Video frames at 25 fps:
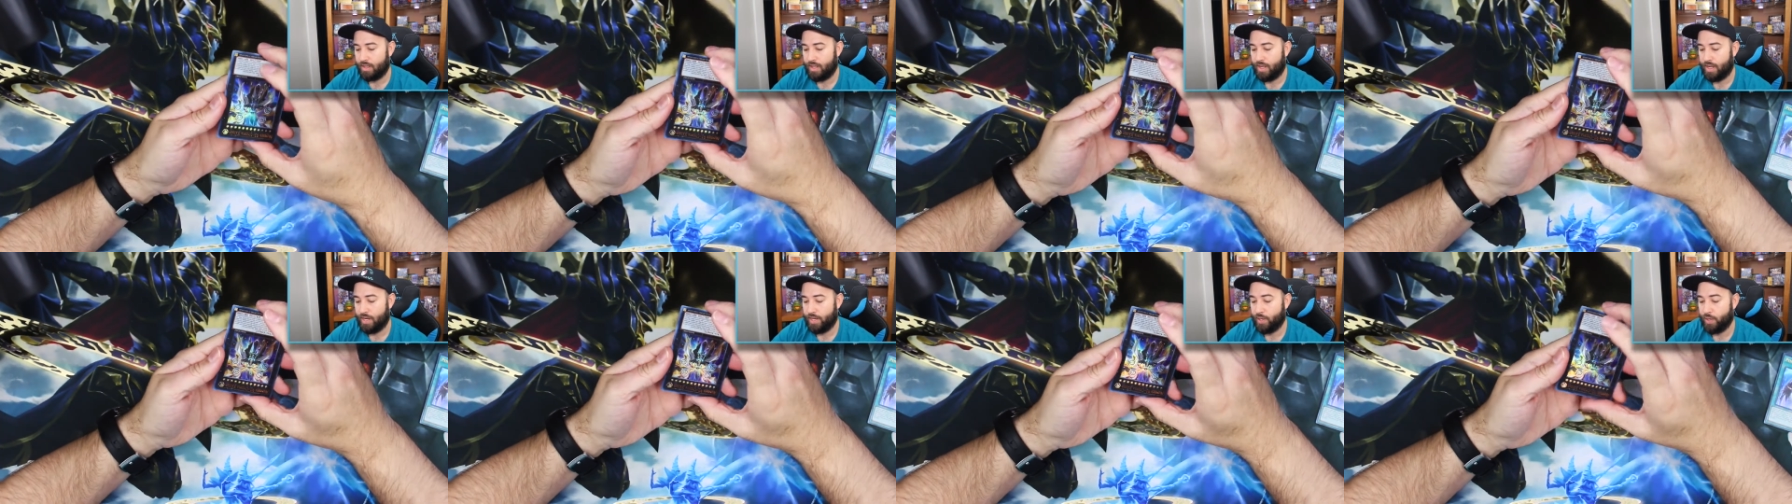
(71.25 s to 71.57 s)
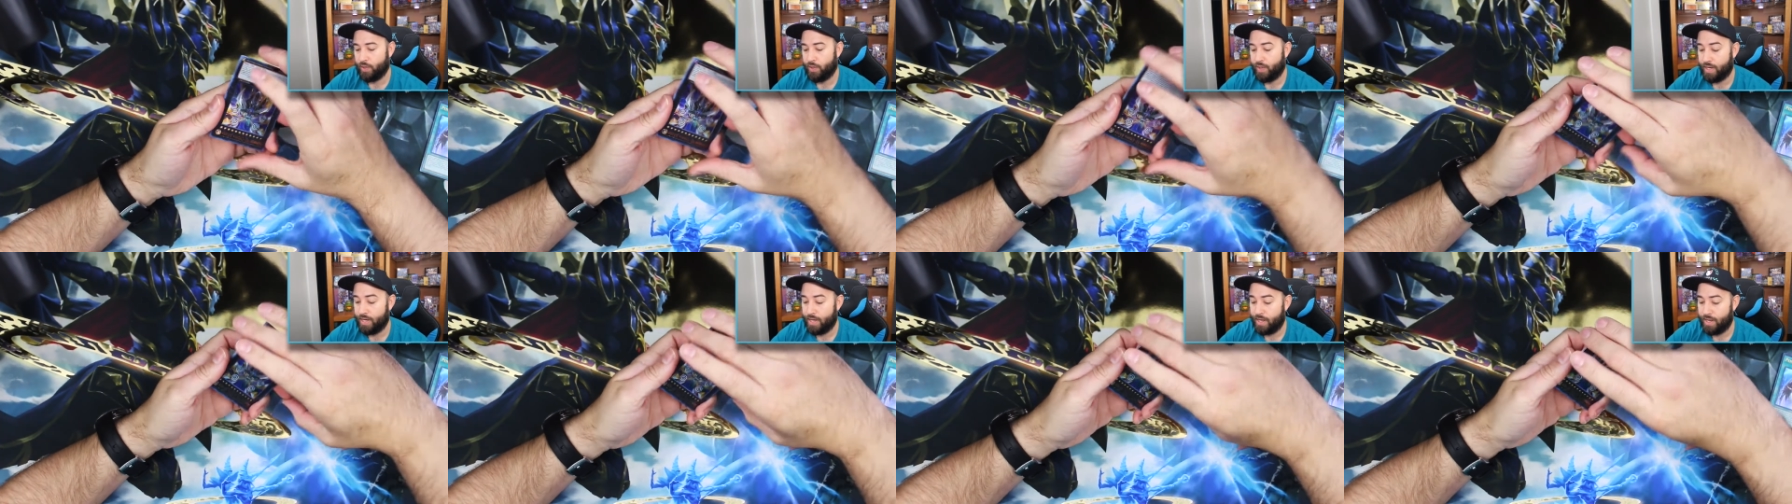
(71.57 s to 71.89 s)
I
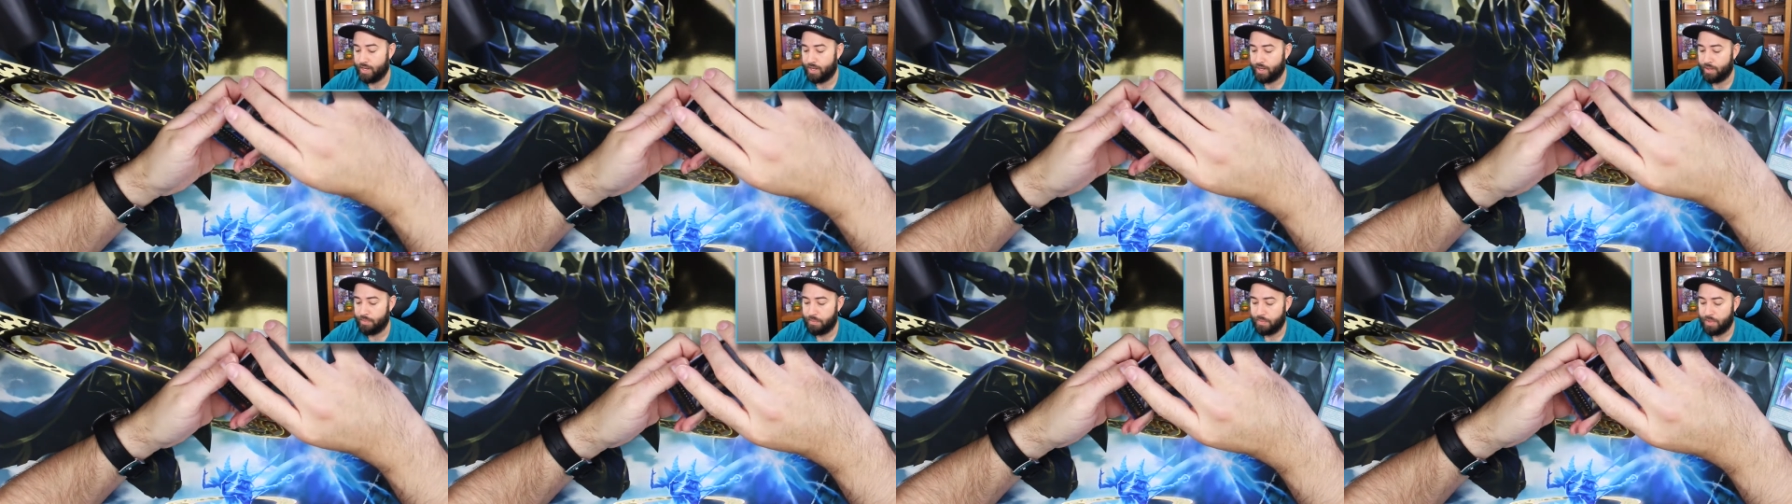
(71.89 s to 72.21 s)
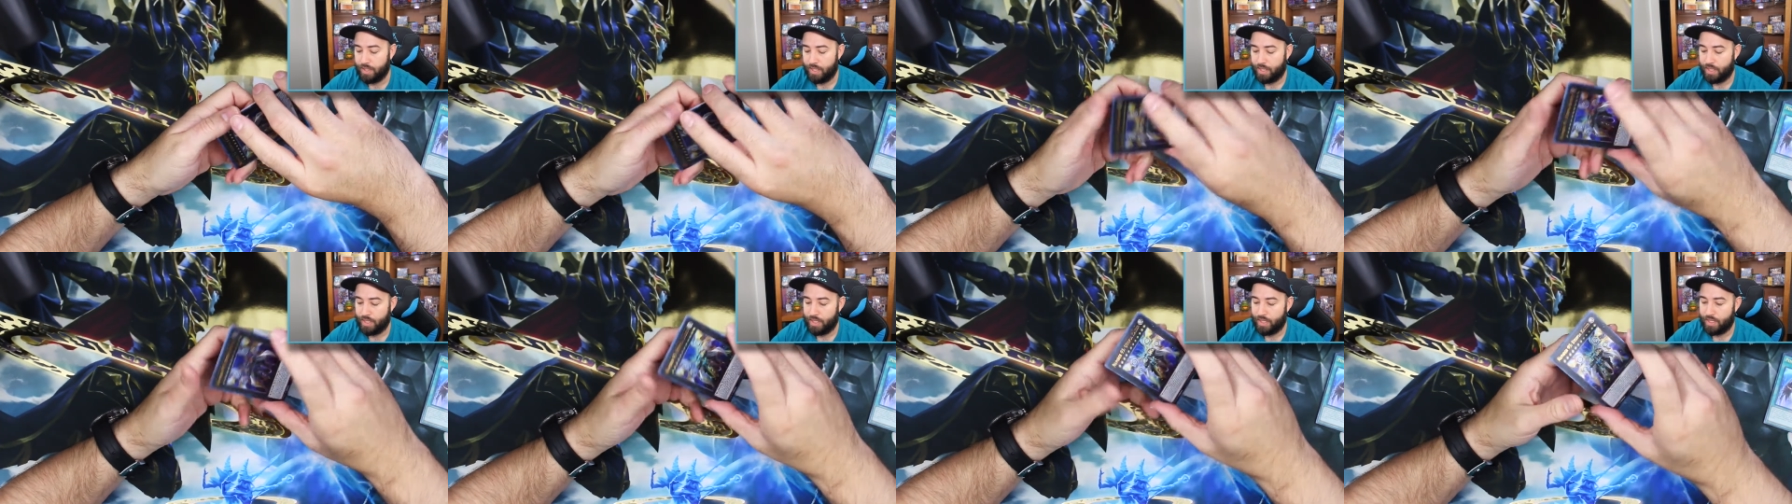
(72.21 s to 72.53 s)
know that I am.
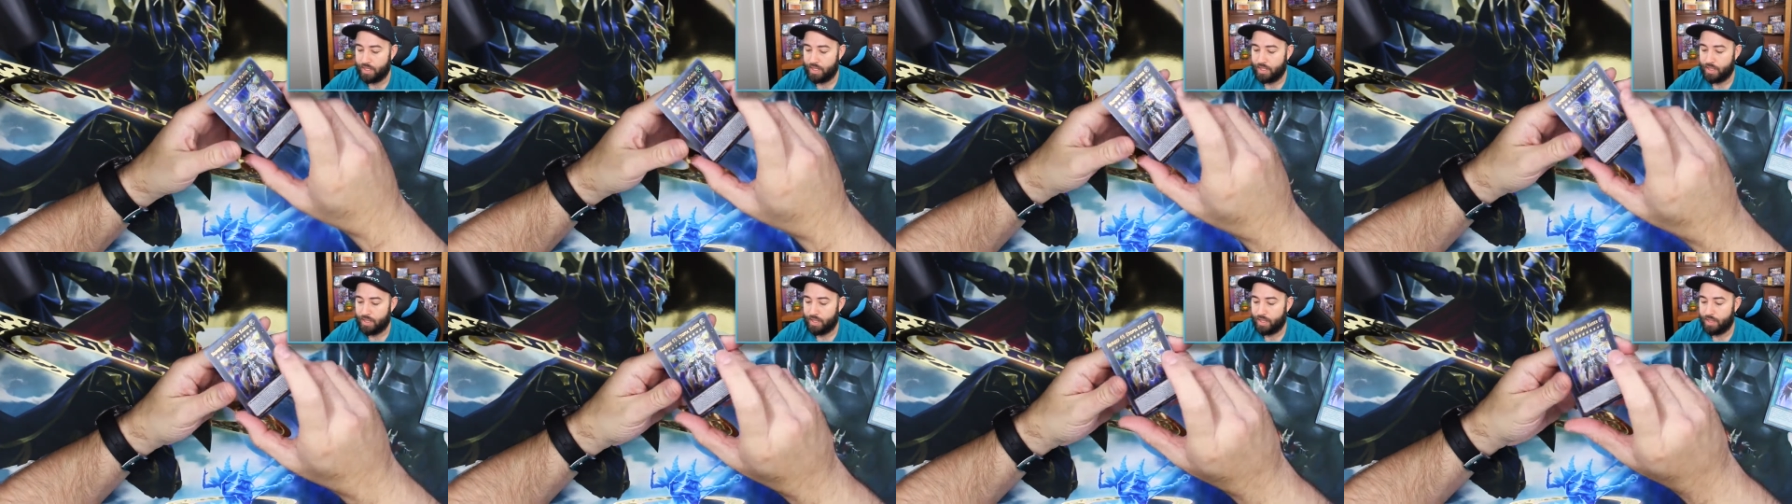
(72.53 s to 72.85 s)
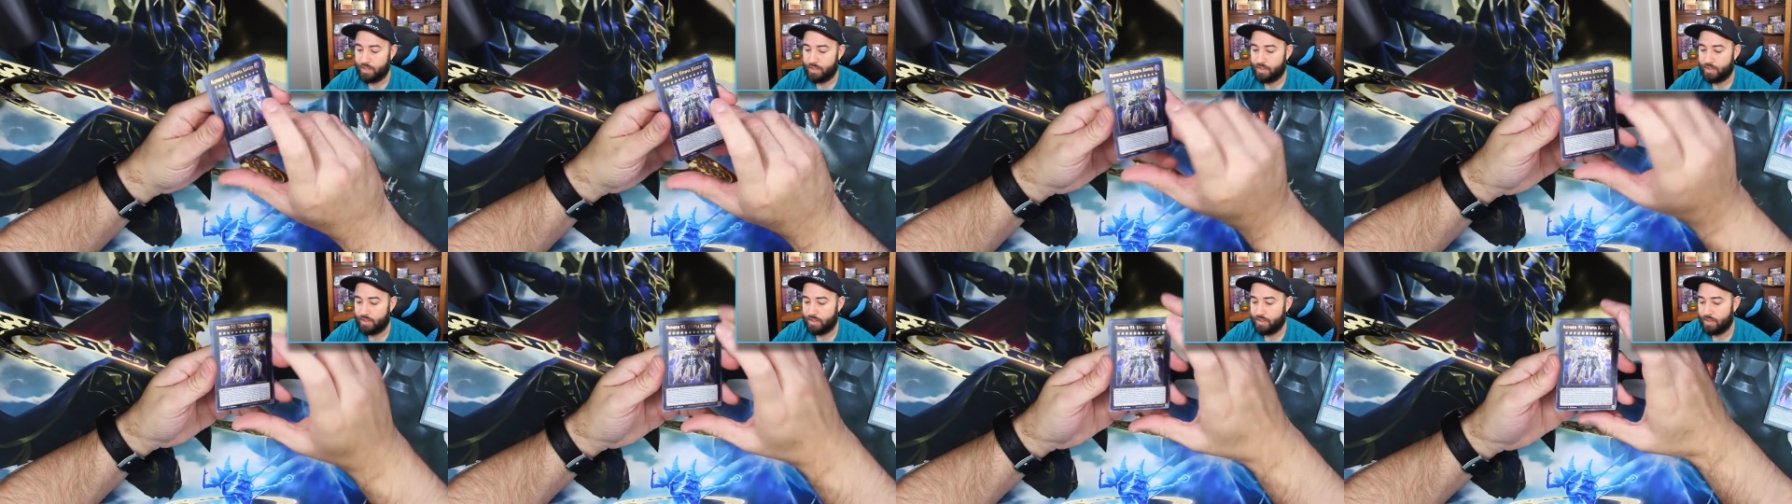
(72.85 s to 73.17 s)

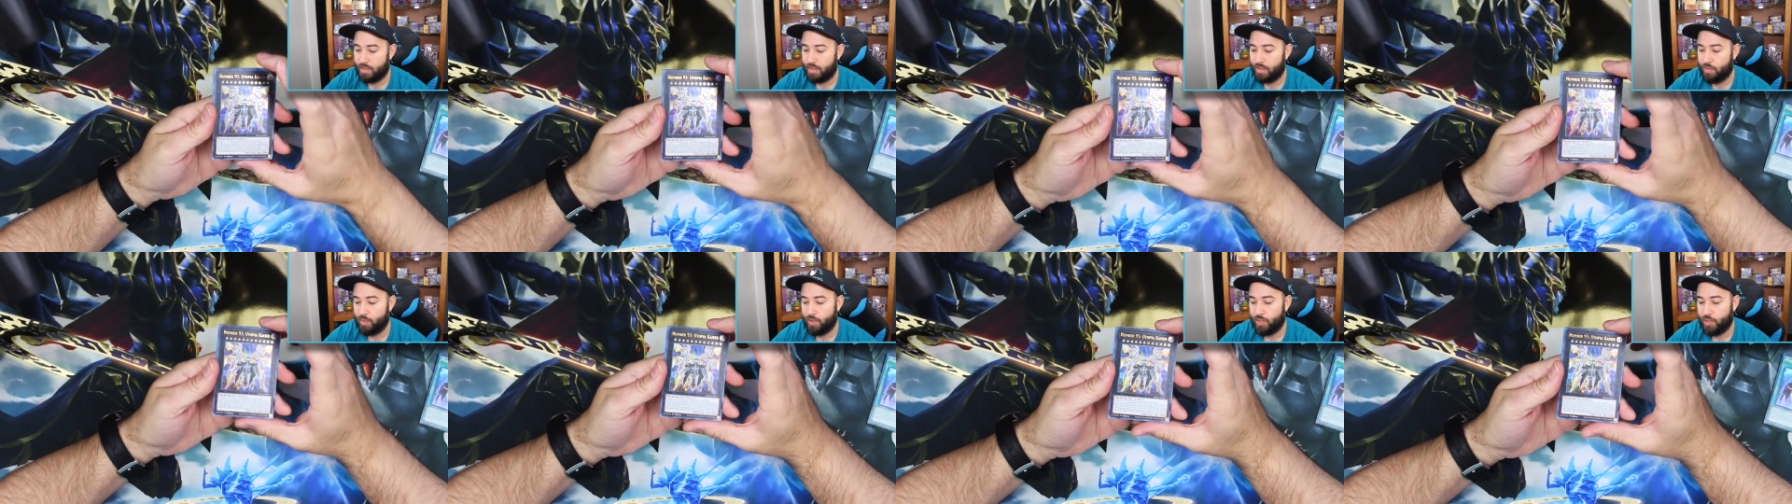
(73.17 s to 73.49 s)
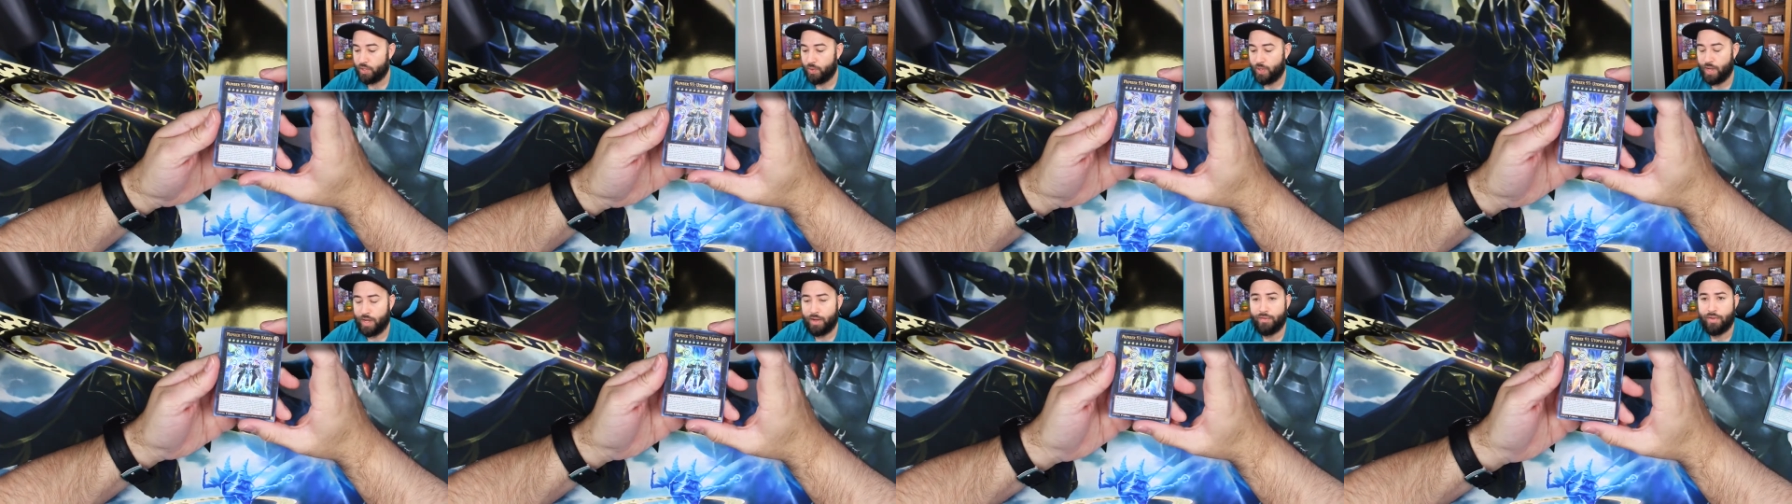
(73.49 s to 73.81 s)
Let's see, we
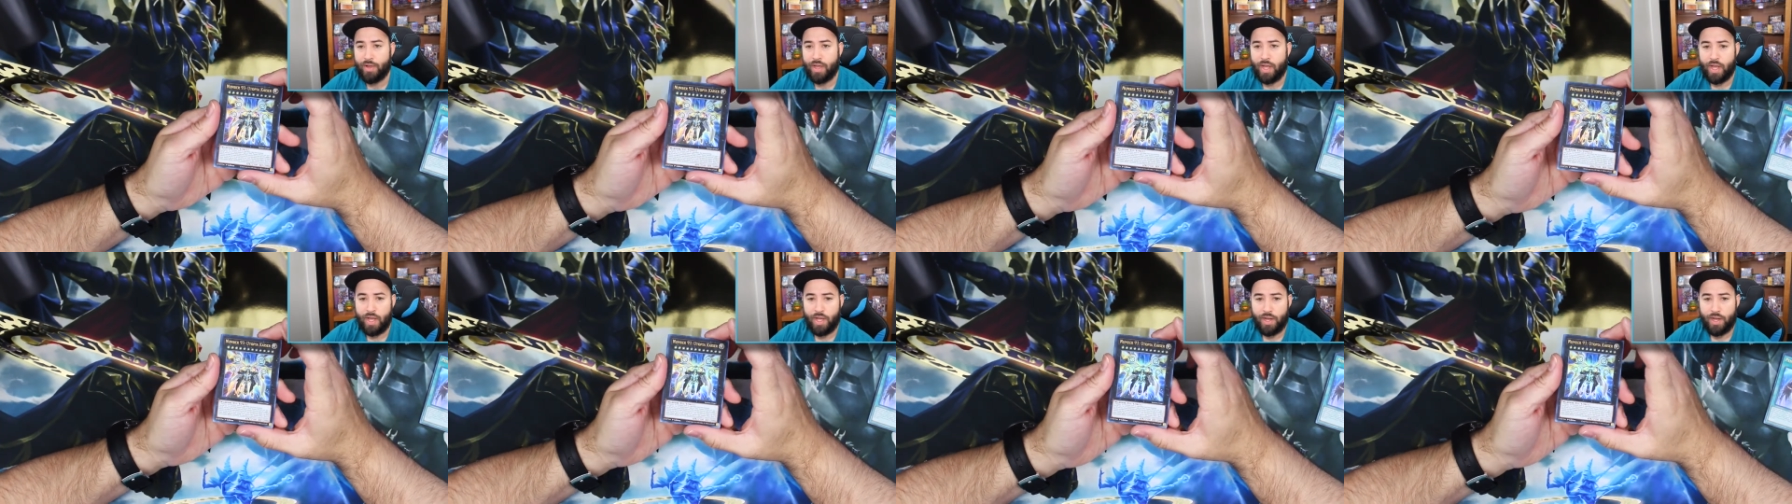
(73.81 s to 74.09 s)
do have